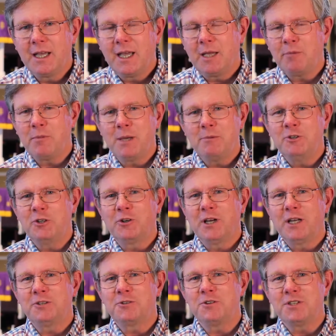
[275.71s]
and maybe you're
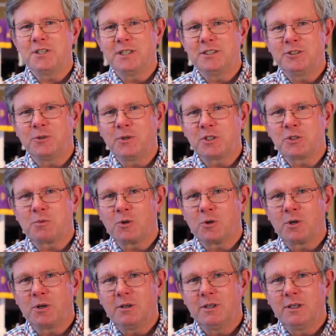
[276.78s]
interested to
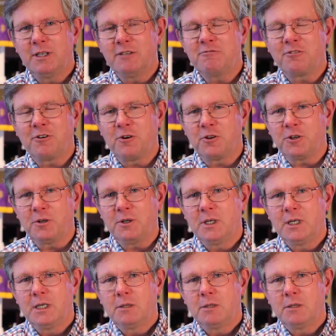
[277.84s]
explore it further.